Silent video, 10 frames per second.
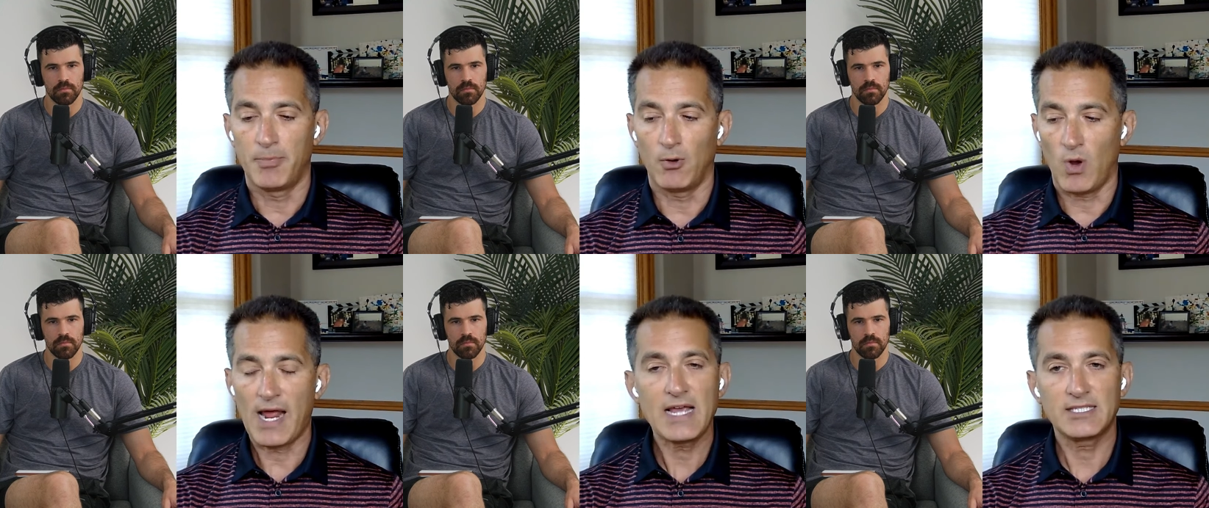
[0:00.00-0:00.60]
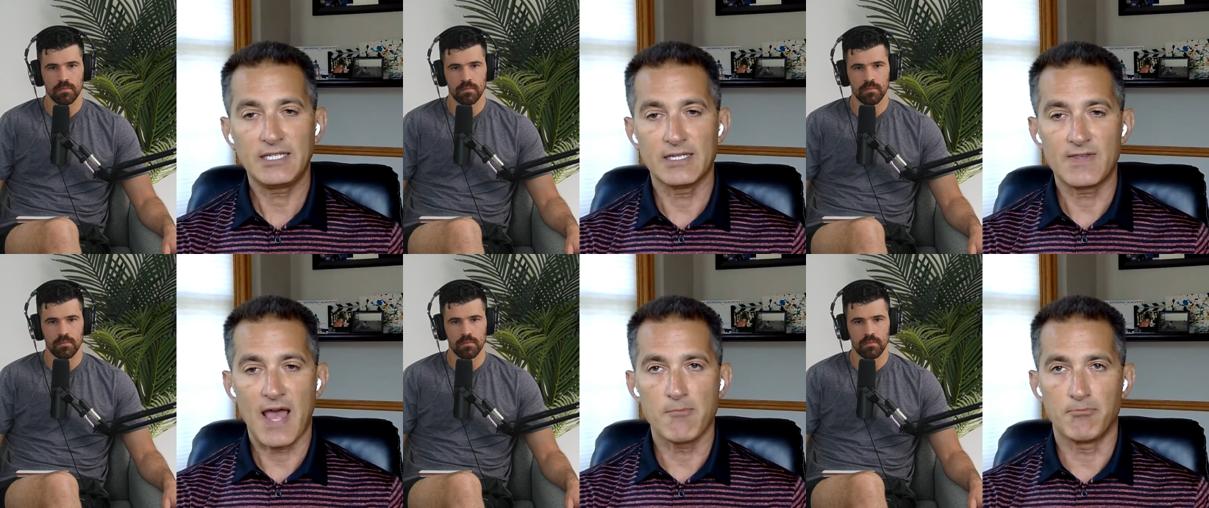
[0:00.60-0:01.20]
Speaker 1: But what I see
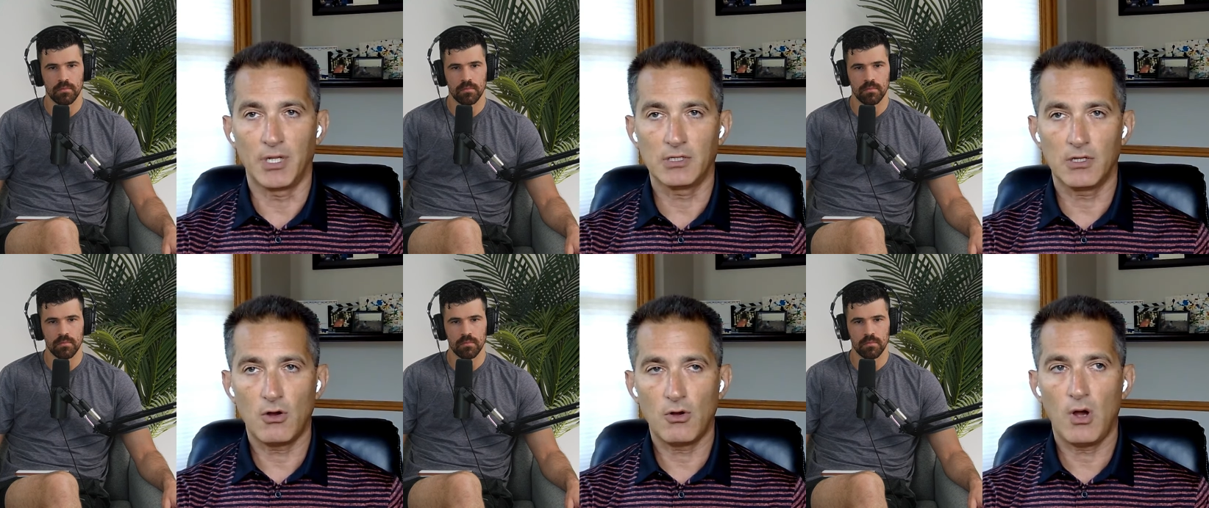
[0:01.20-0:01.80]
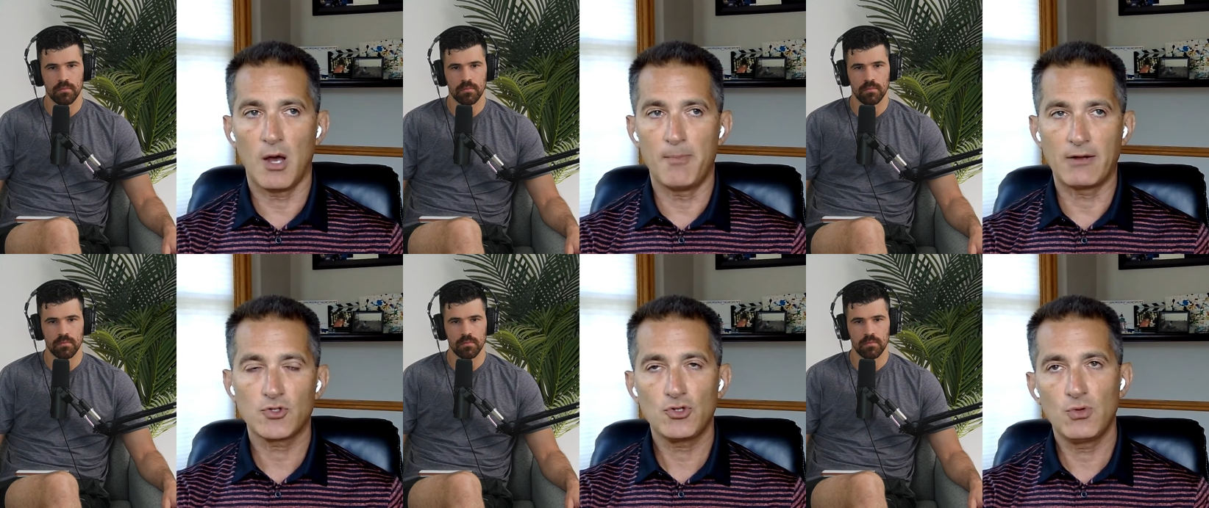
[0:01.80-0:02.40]
is that below
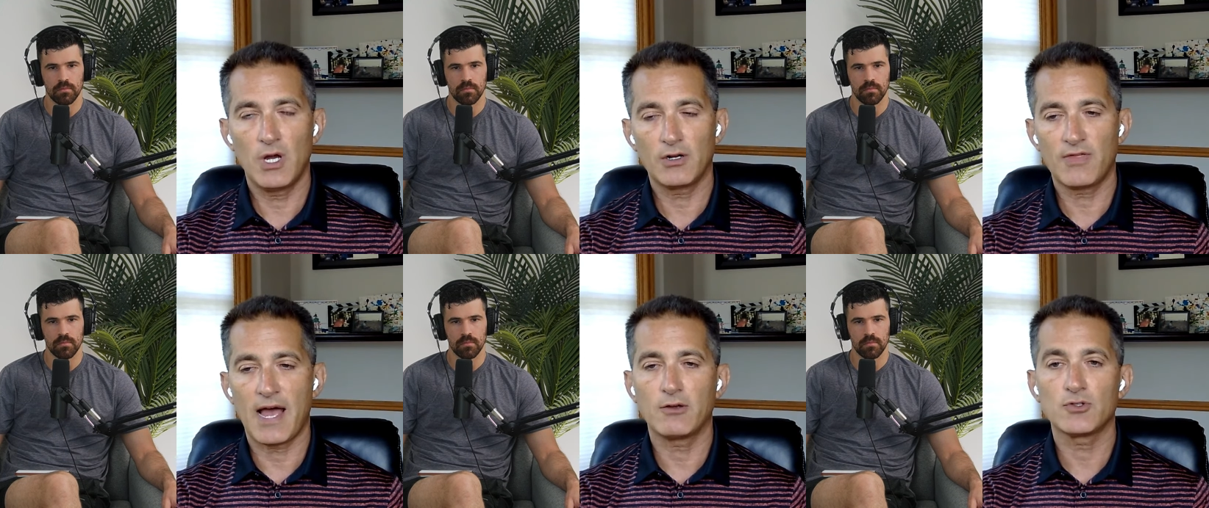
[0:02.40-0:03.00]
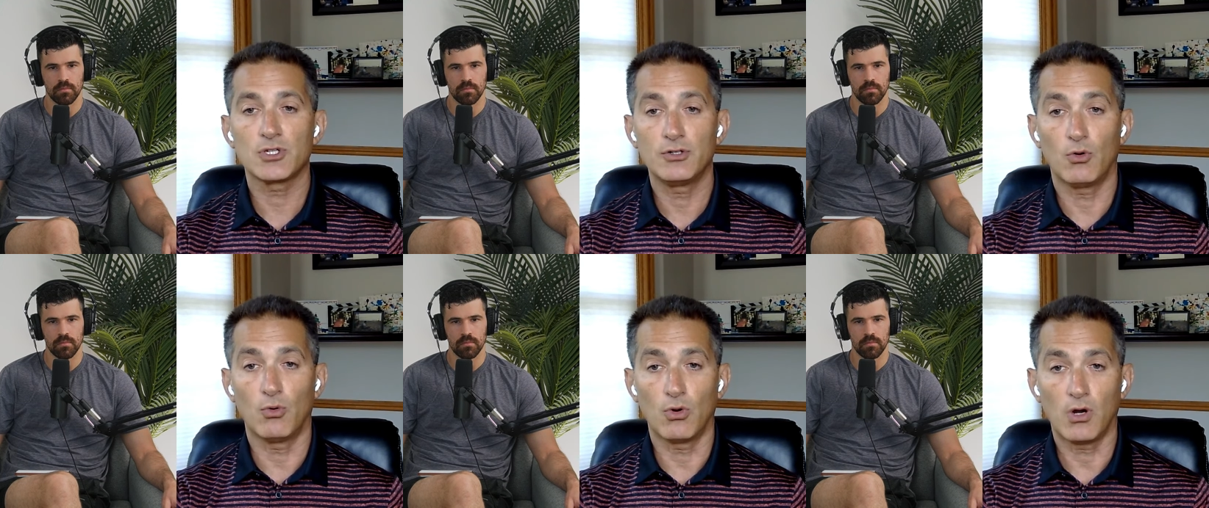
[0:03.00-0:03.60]
about $200,000
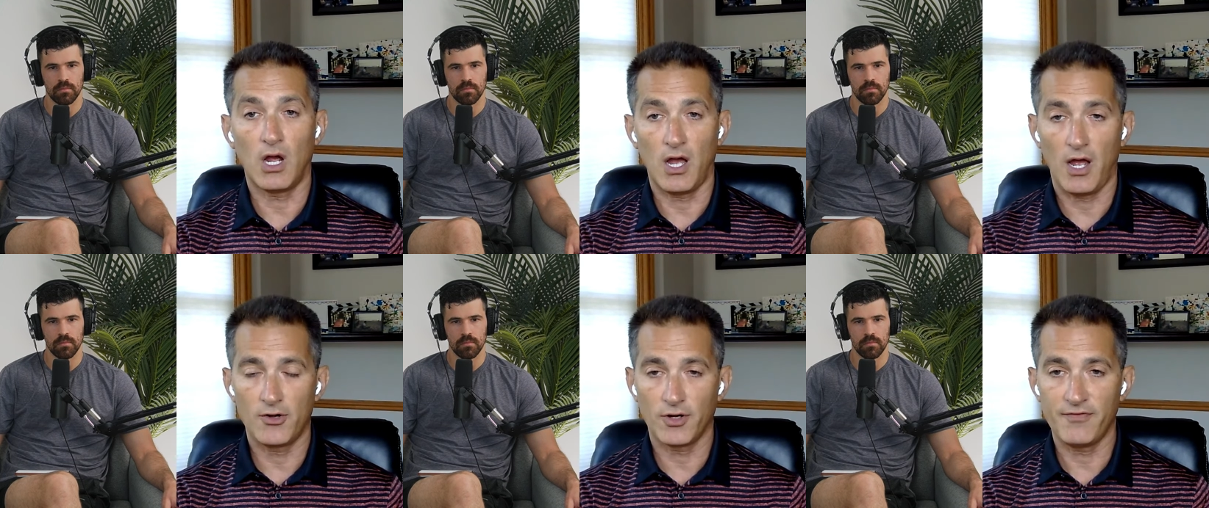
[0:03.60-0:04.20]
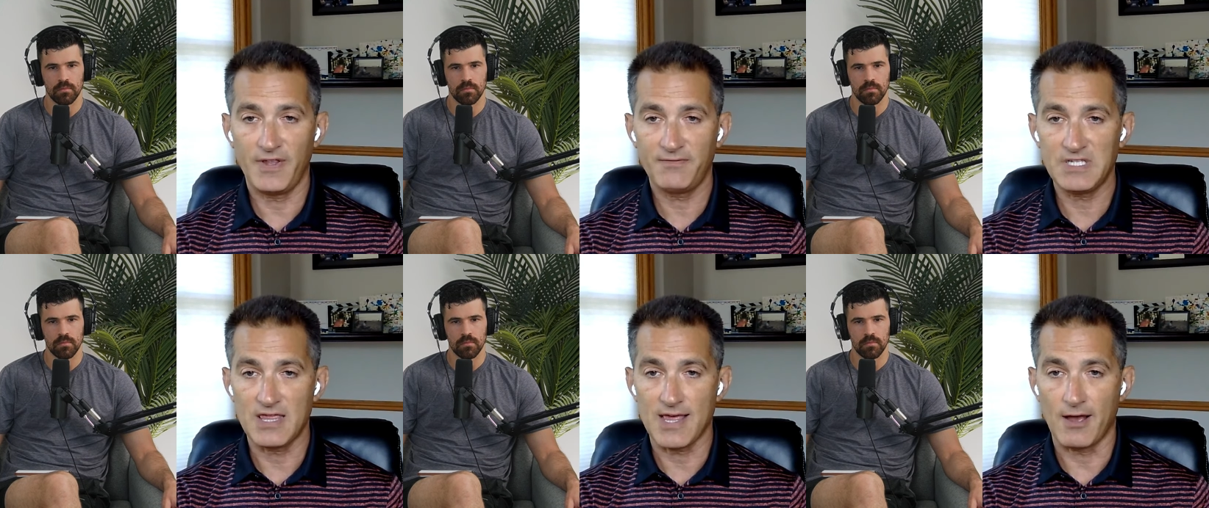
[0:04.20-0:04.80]
or
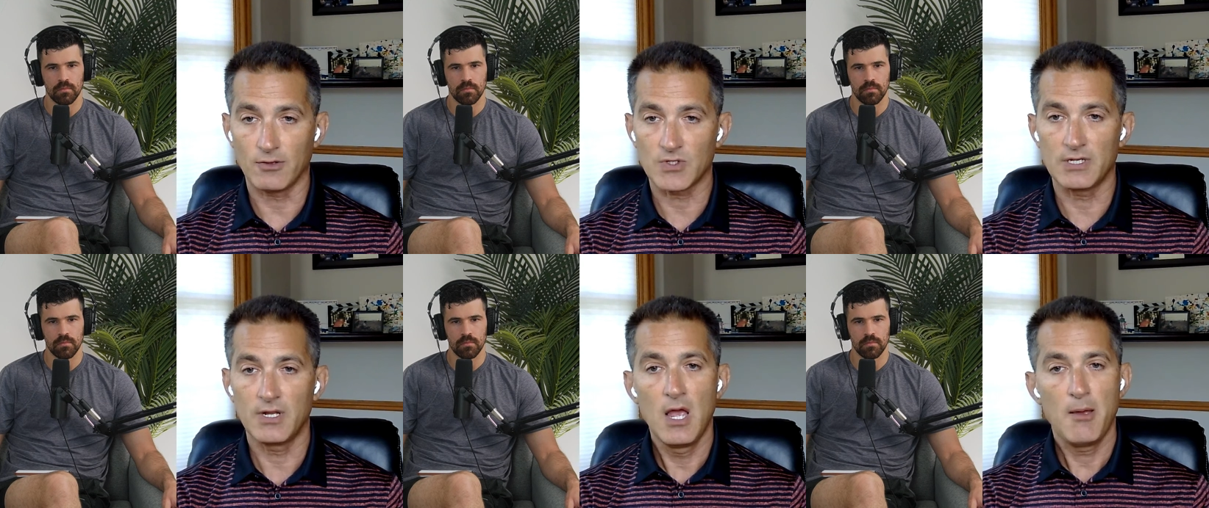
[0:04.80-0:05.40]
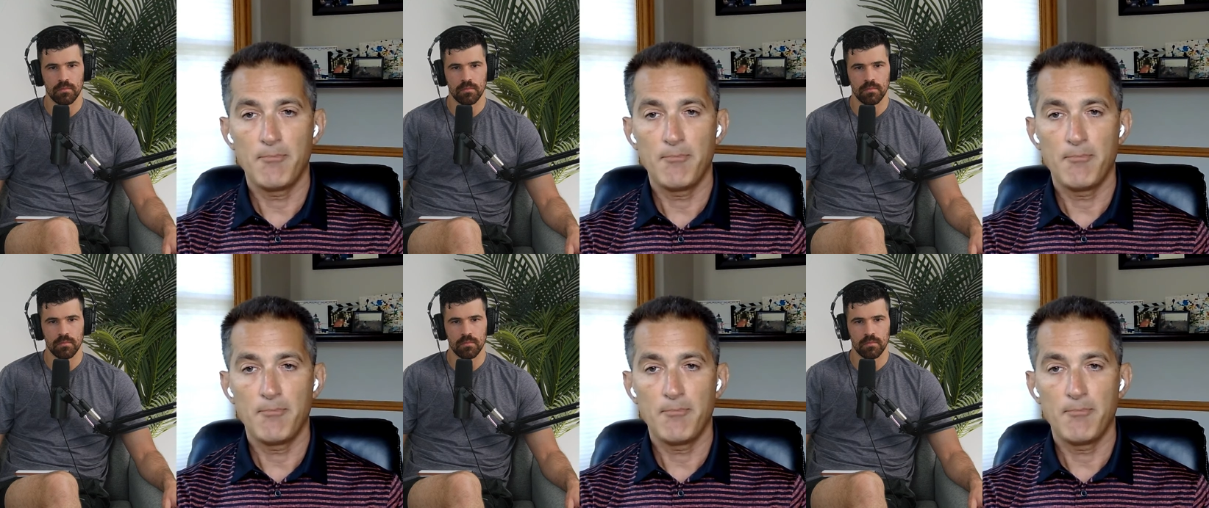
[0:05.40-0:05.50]
$150,000,